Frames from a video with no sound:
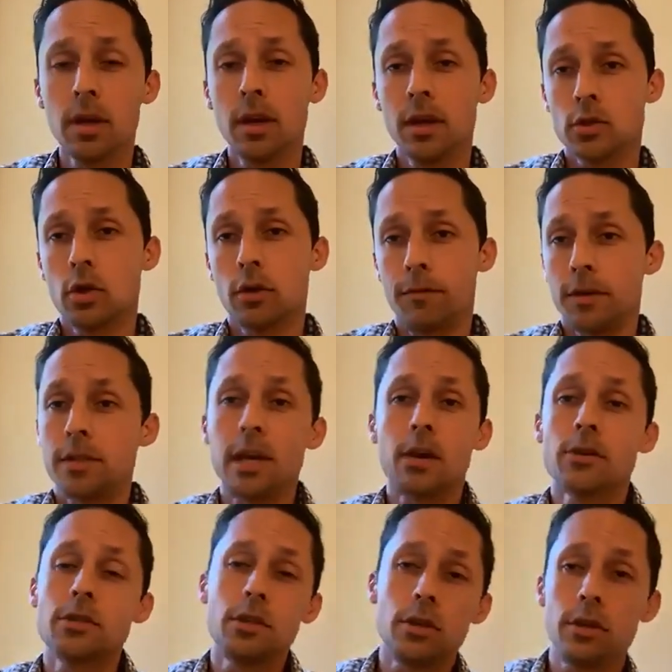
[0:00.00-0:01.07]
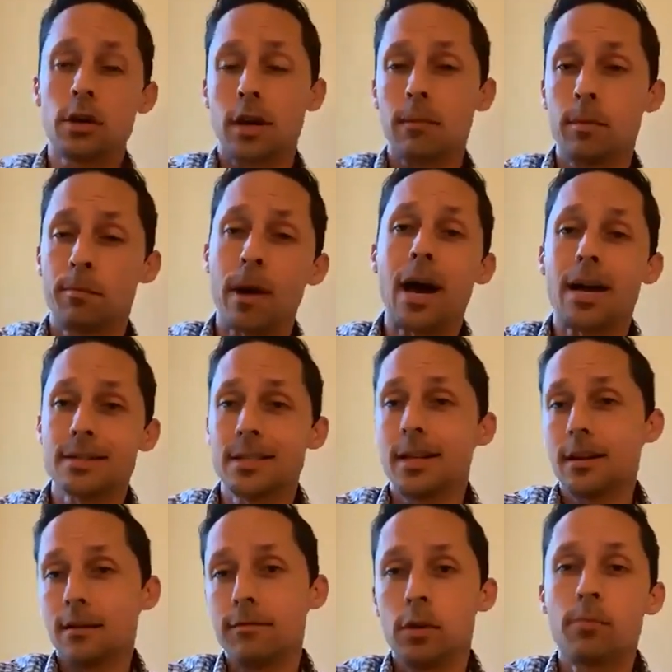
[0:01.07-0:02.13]
So if it tells you you're
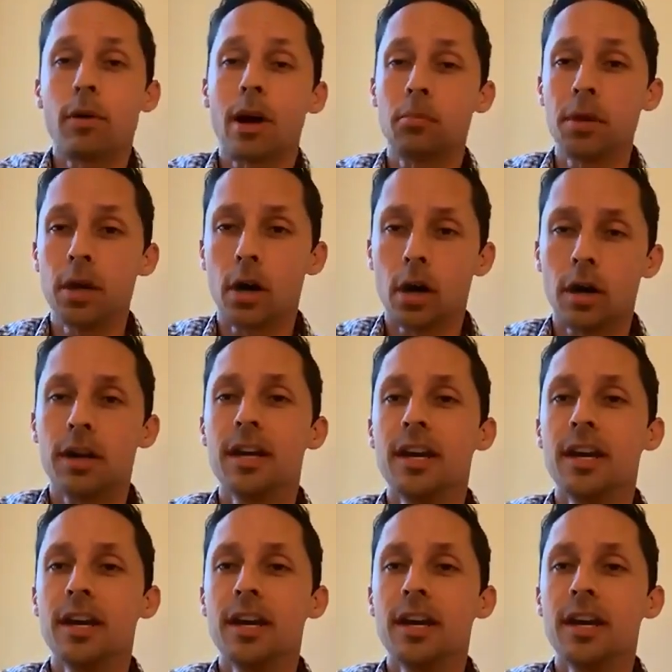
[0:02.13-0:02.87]
positive, you probably are.